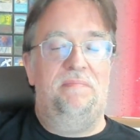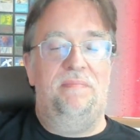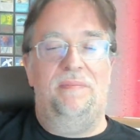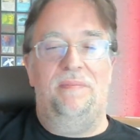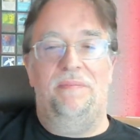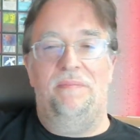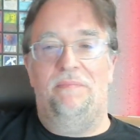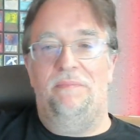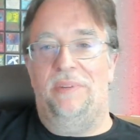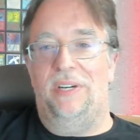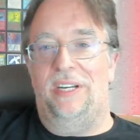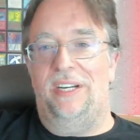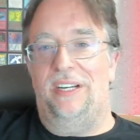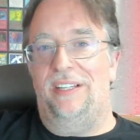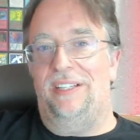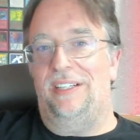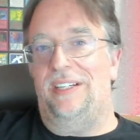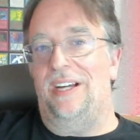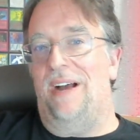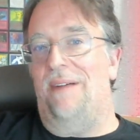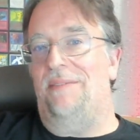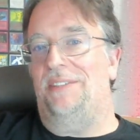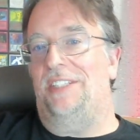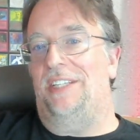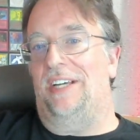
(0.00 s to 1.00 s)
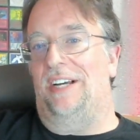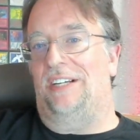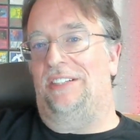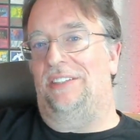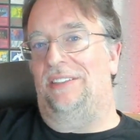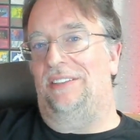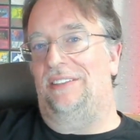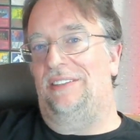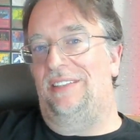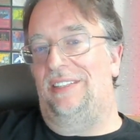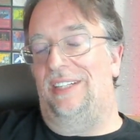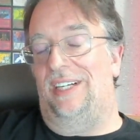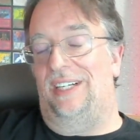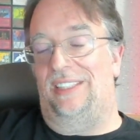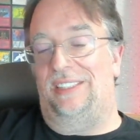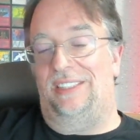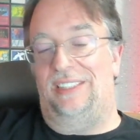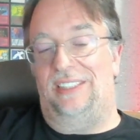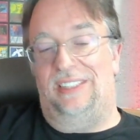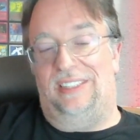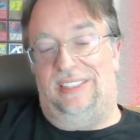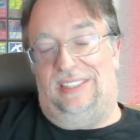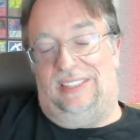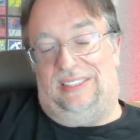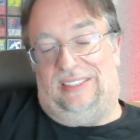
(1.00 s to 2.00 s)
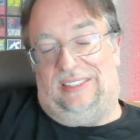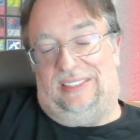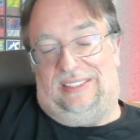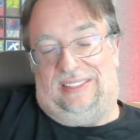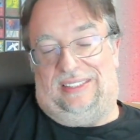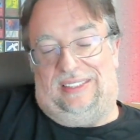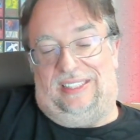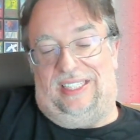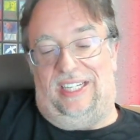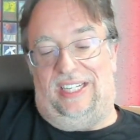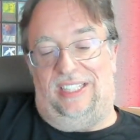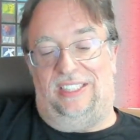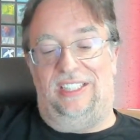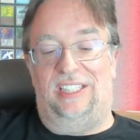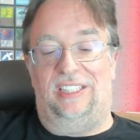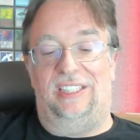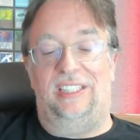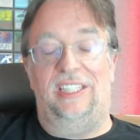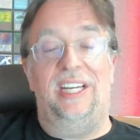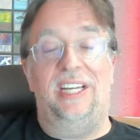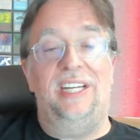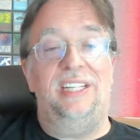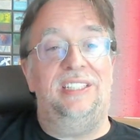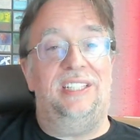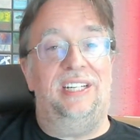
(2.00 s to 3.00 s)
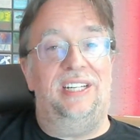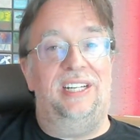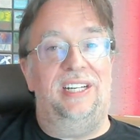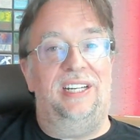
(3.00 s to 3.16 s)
put it in the comment section, because it's at least